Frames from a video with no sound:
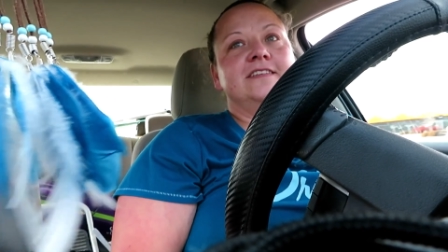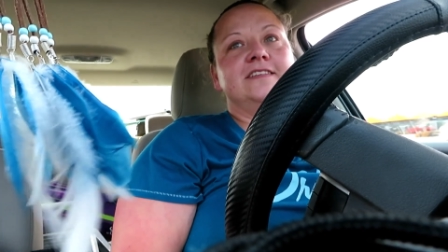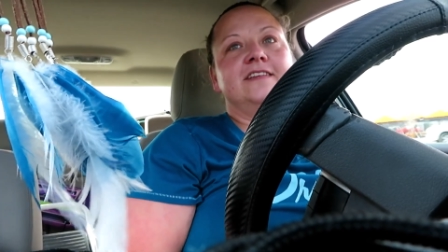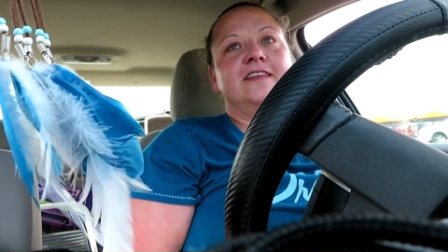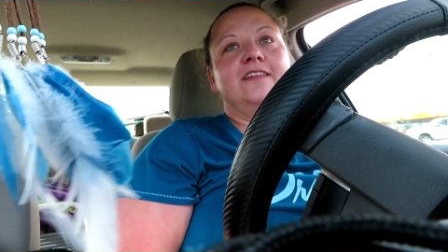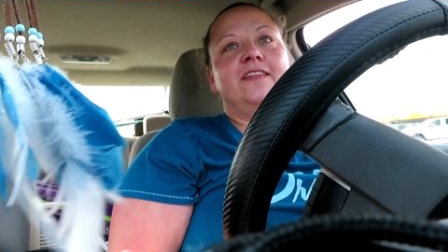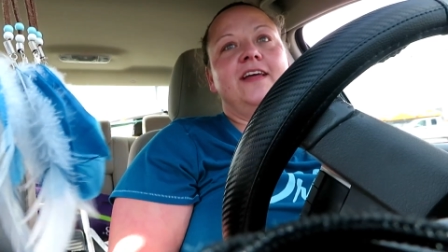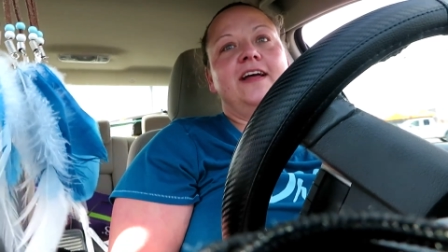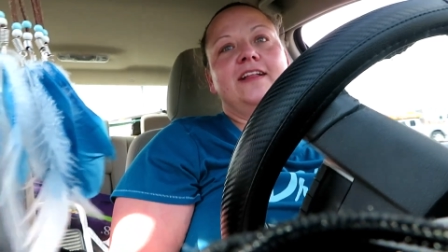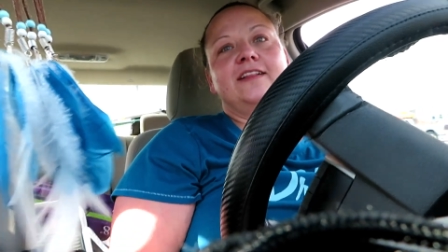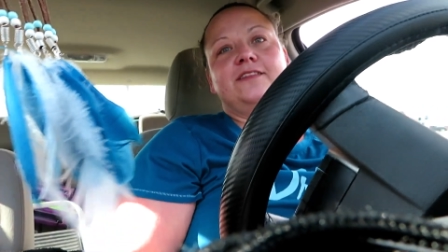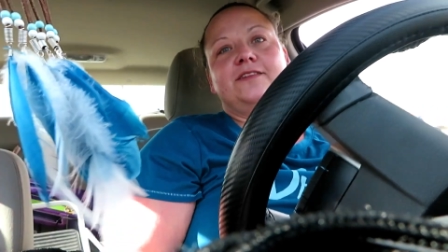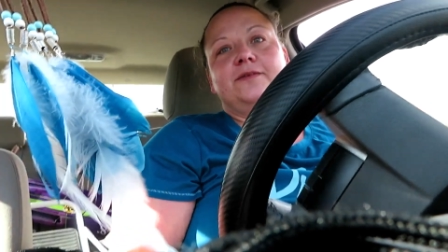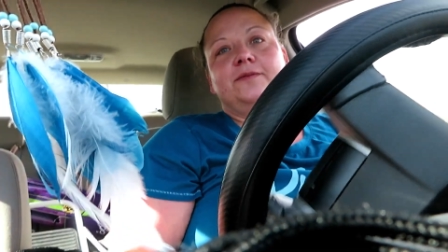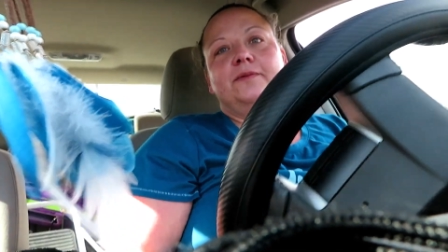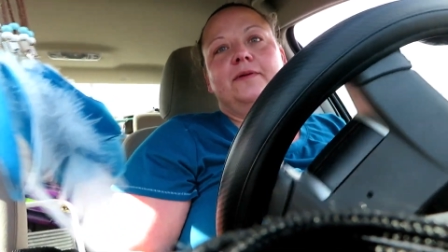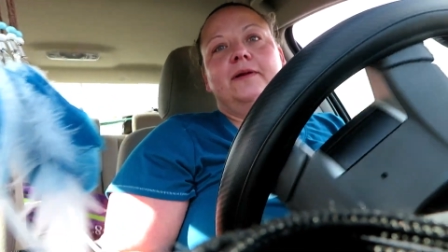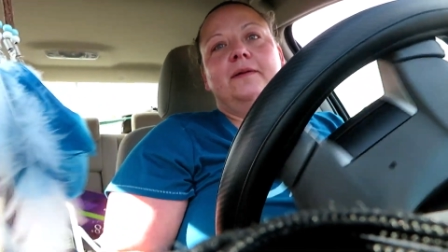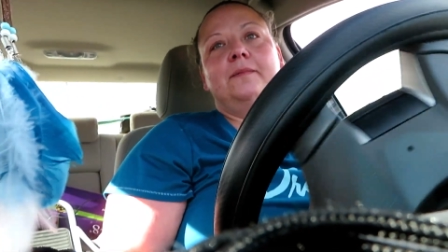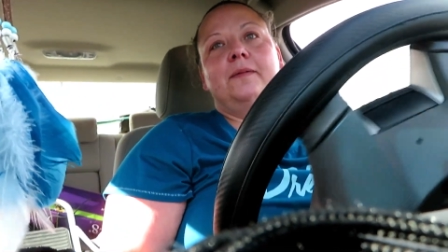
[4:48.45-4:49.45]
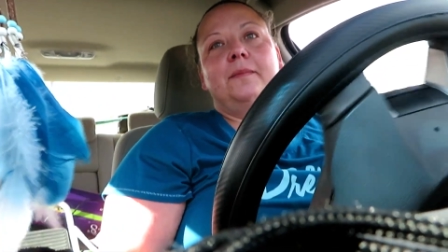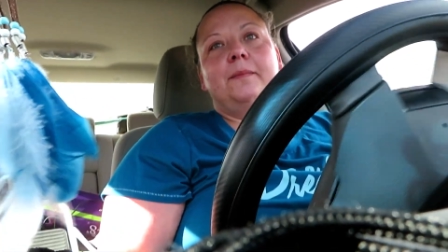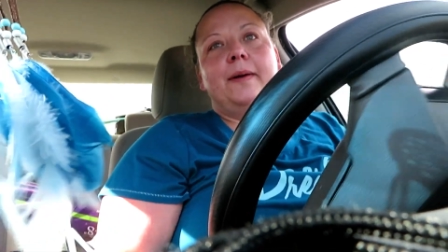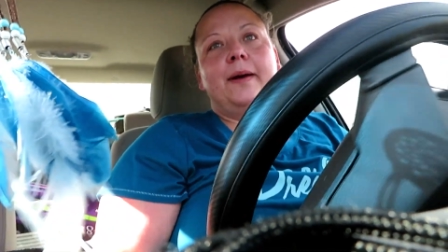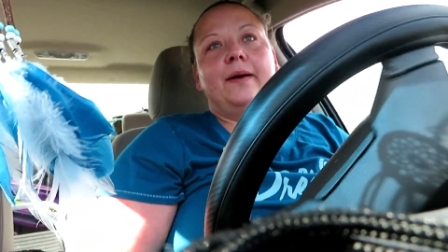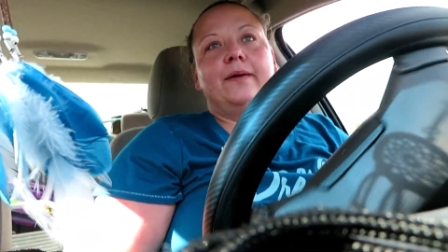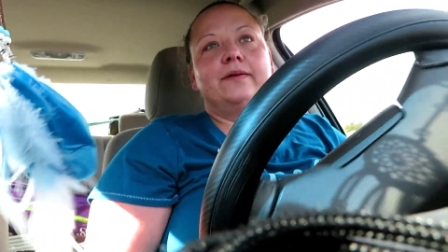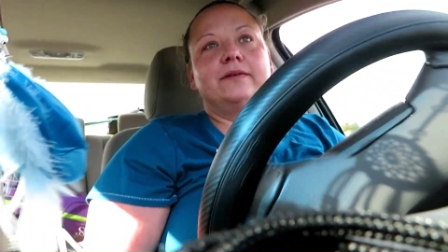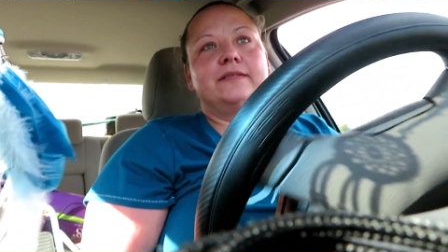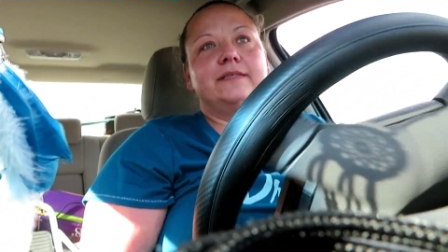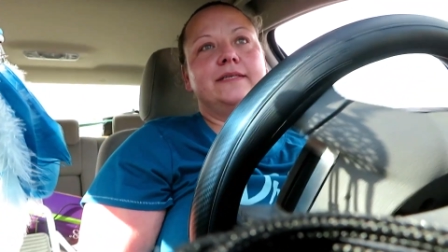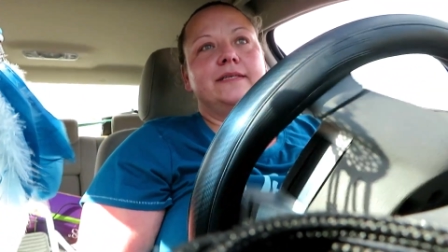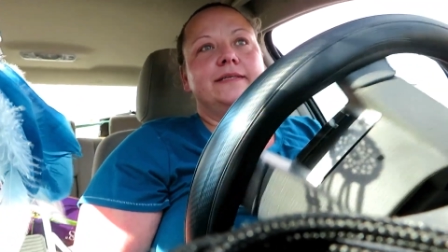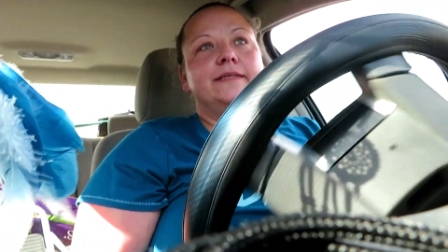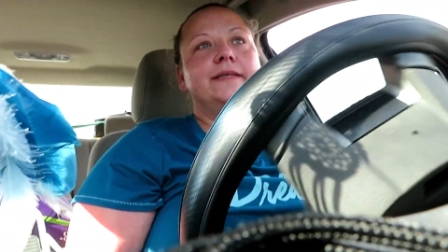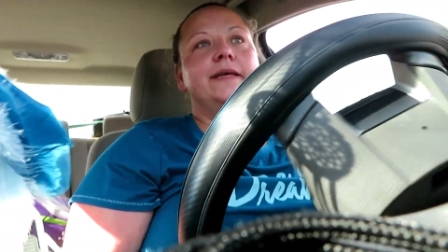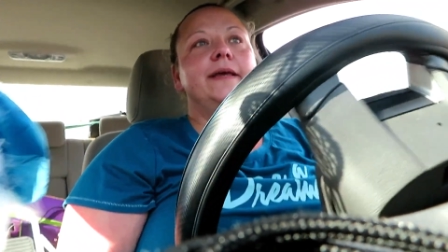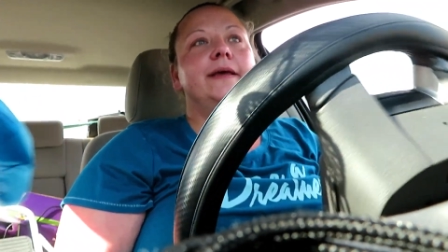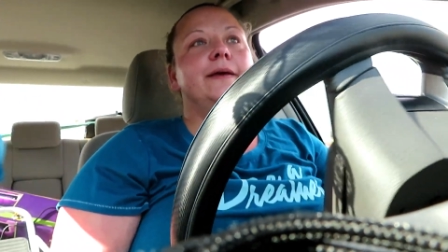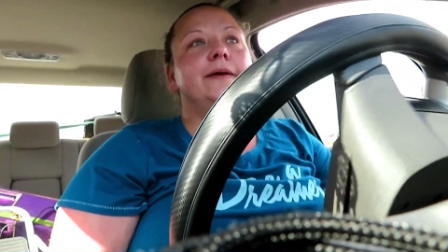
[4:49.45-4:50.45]
So that's what I'm about to
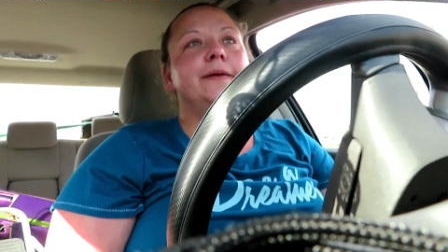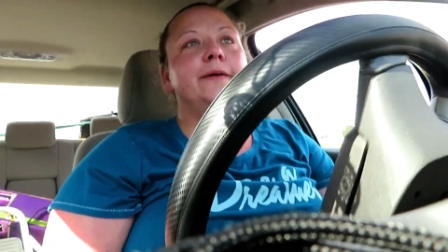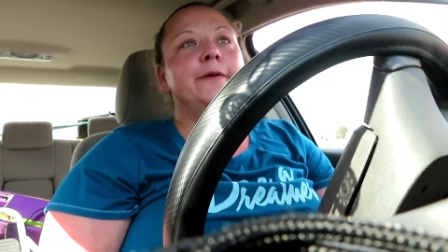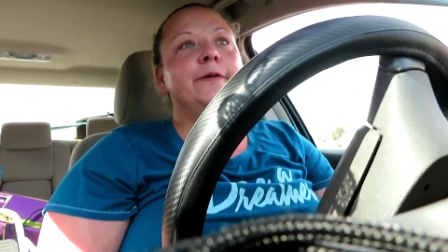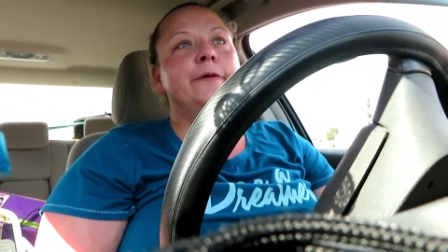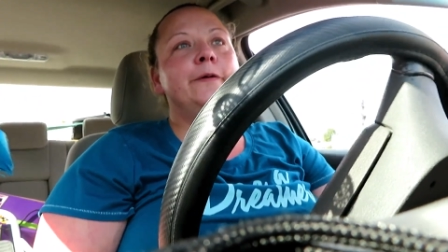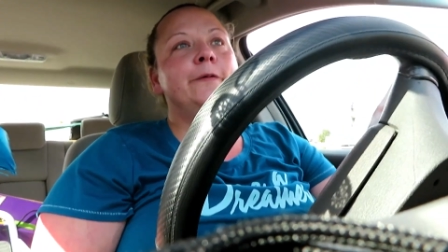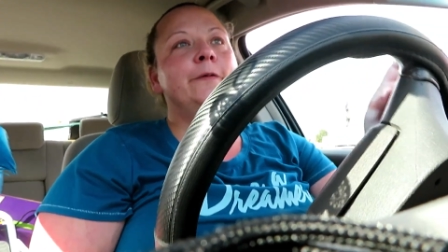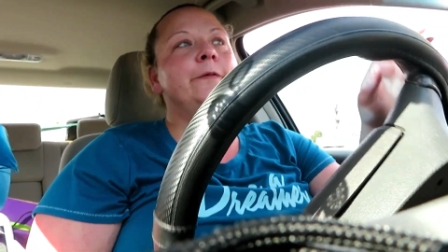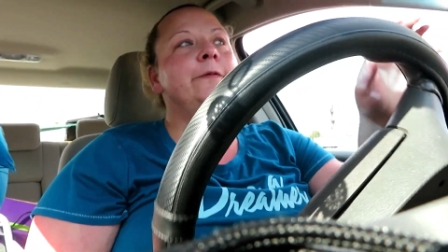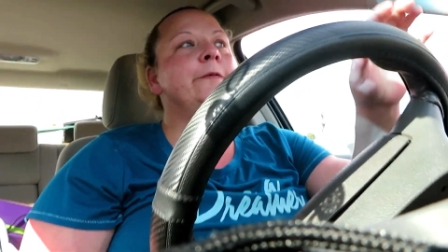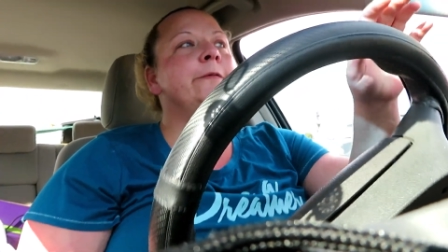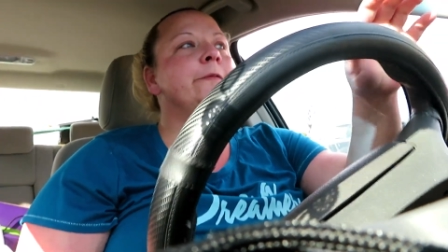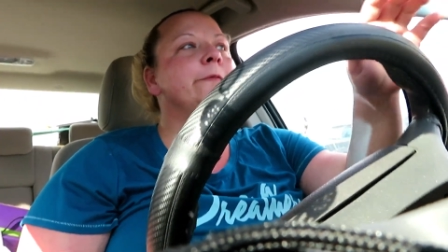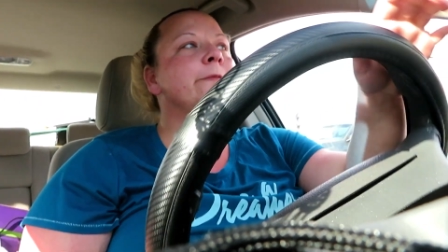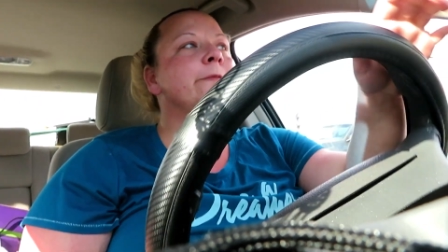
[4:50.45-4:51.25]
do.